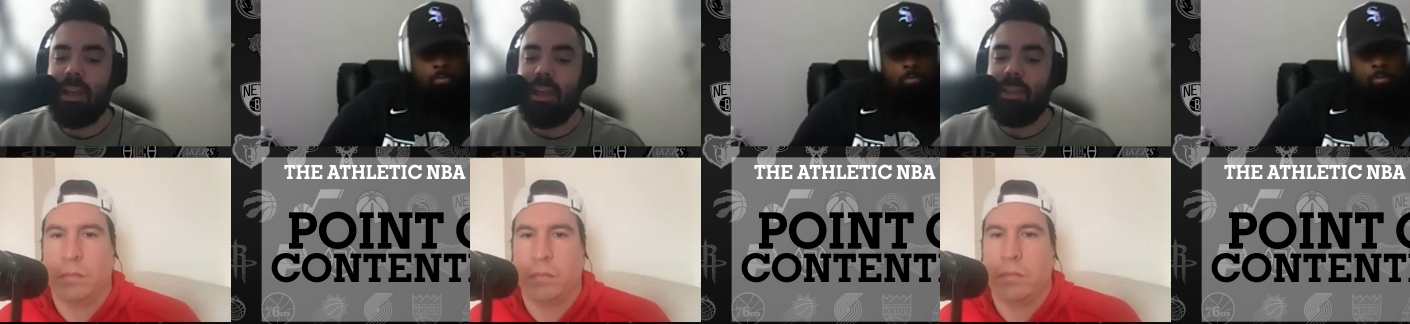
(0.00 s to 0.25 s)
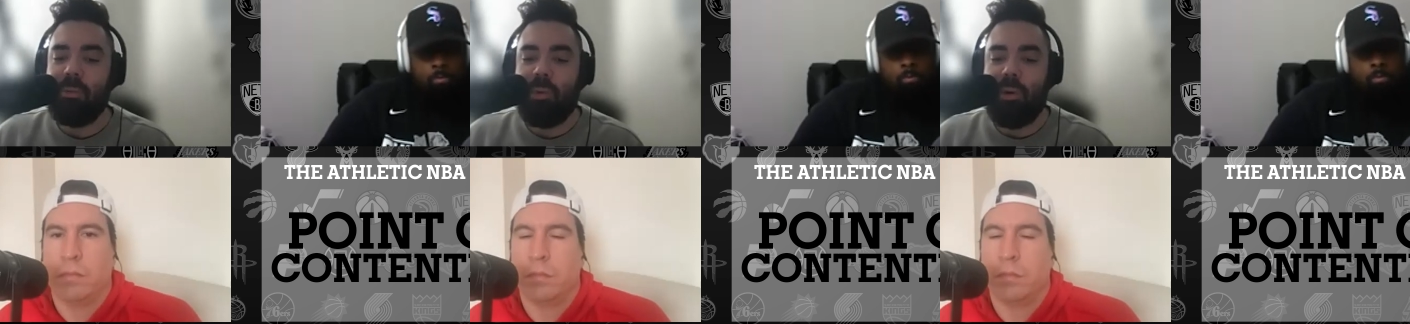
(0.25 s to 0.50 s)

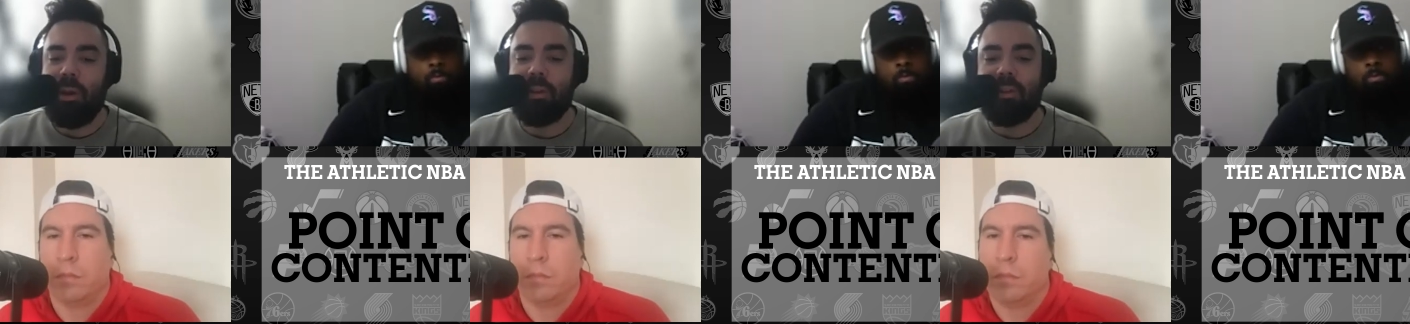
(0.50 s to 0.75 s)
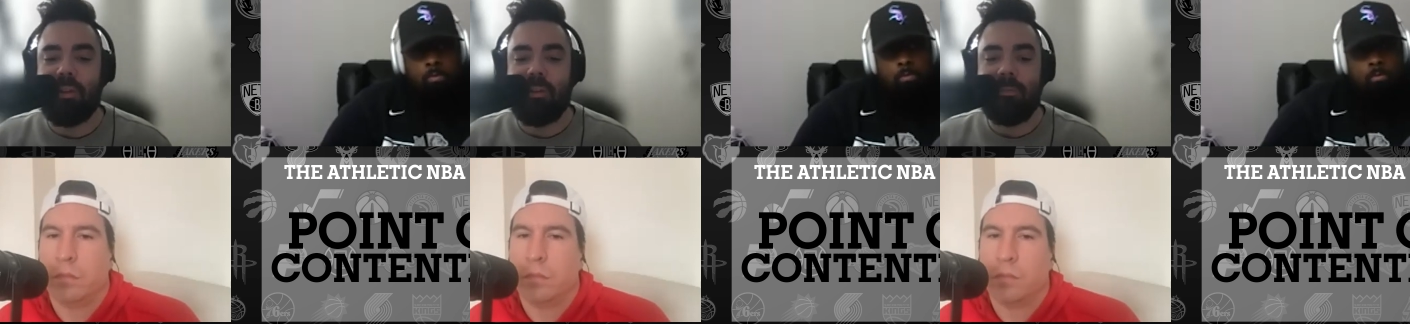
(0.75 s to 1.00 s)
Speaker 1: and the
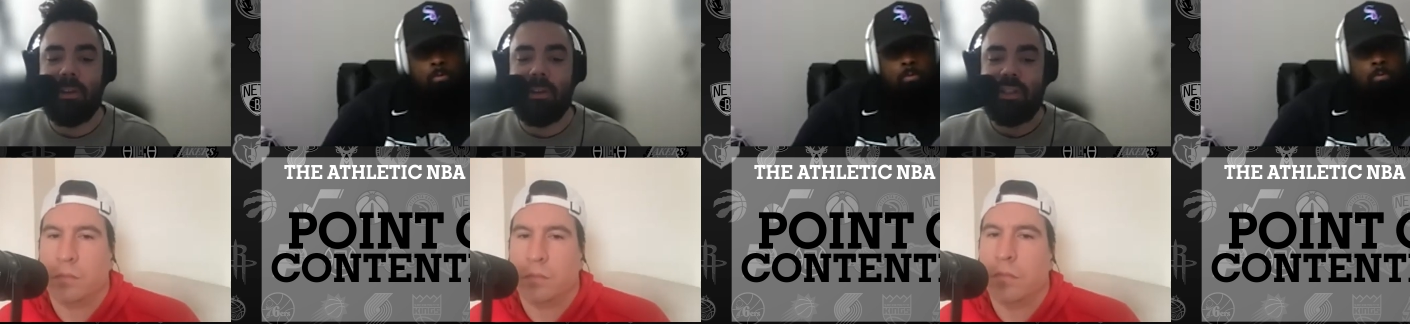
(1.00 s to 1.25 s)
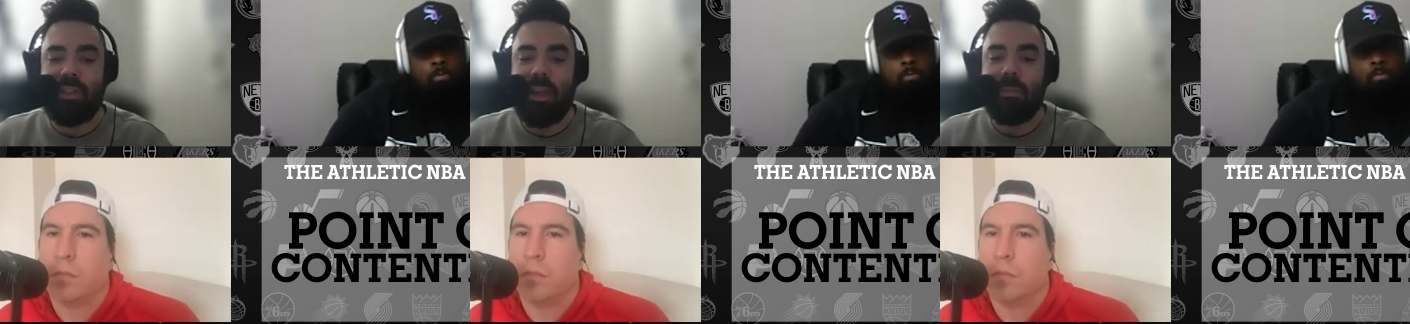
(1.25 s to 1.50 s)
Warriors are the
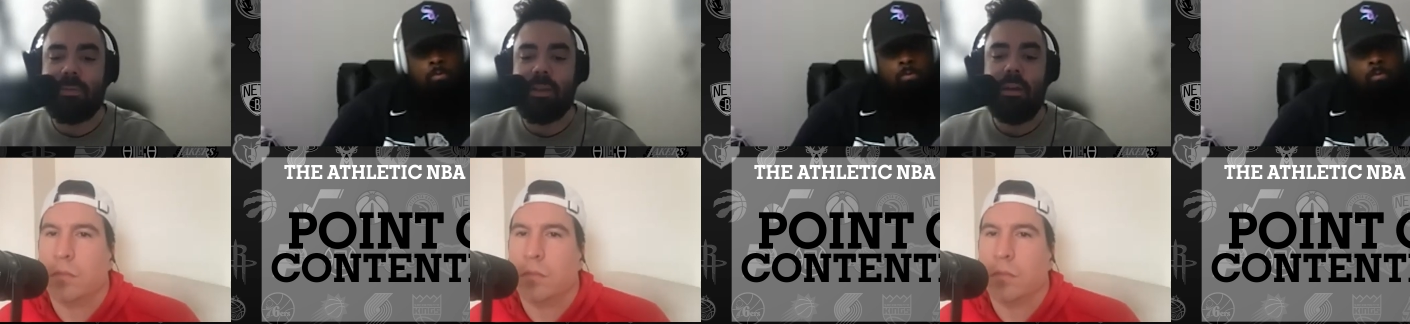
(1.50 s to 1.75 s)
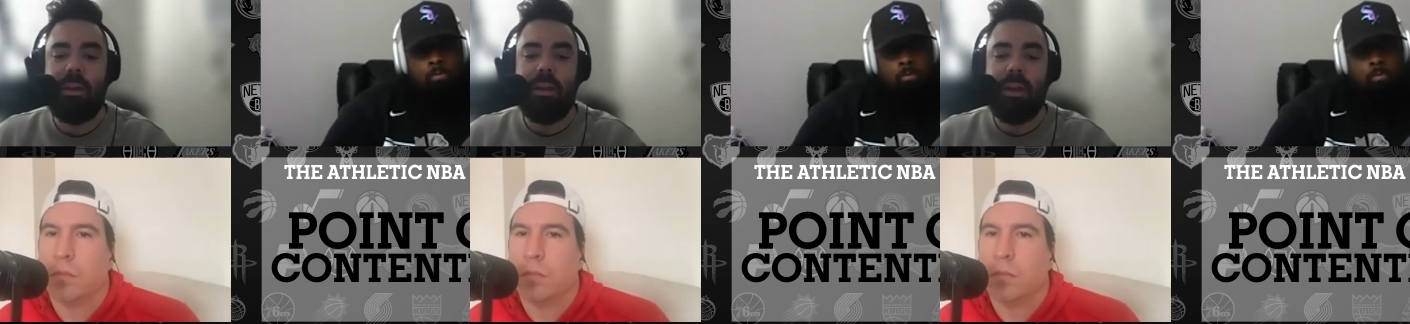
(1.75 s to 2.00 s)
defending champs
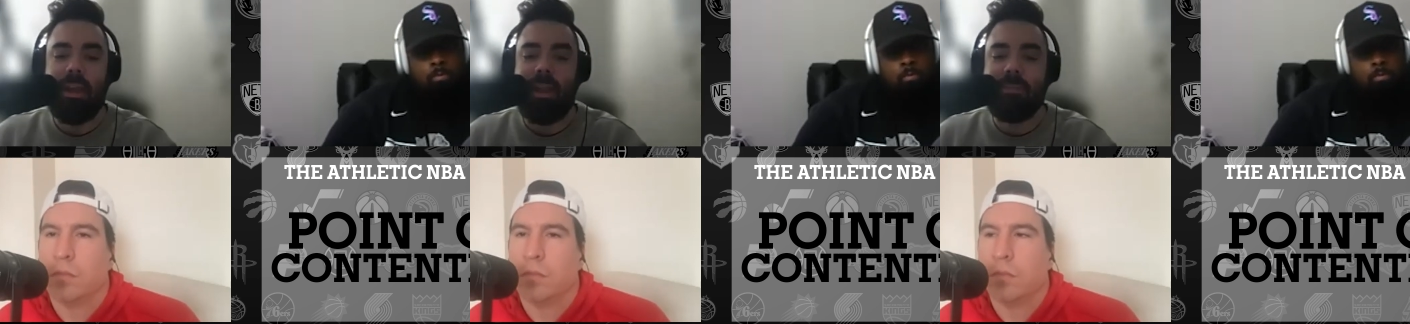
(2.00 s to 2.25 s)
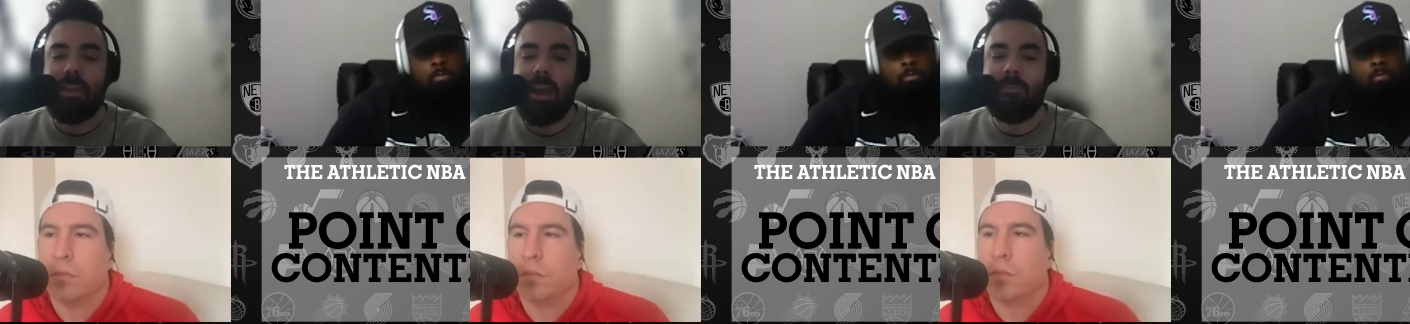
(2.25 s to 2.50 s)
and have gotten